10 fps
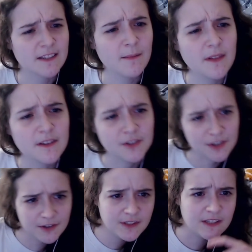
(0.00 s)
the
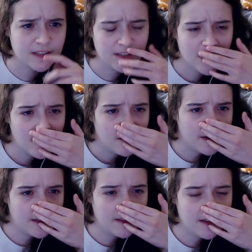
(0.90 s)
jerseys,
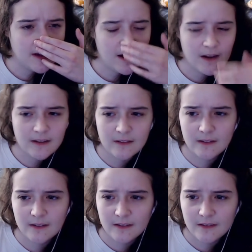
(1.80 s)
like
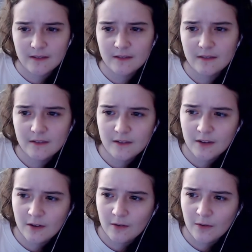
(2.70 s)
the you
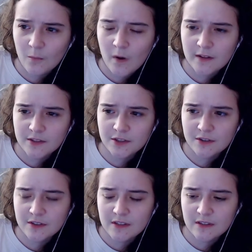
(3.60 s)
know, the ones
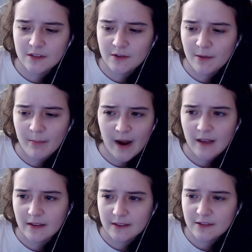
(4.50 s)
jerseys that you can buy,
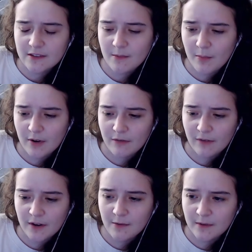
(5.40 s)
like there's some pretty
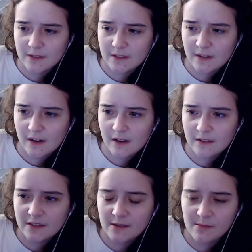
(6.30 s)
funny ones in there.
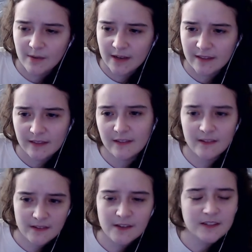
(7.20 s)
There's some
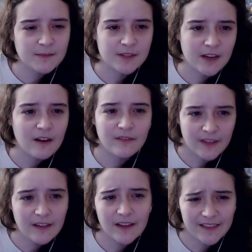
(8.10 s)
stuff
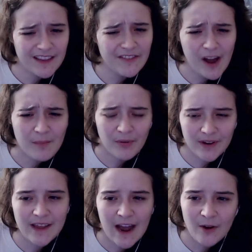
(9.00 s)
they've gone
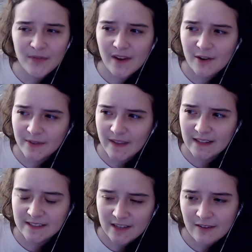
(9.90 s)
pretty out there with
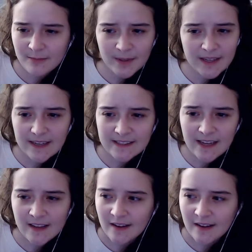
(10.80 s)
that stuff. But like I said,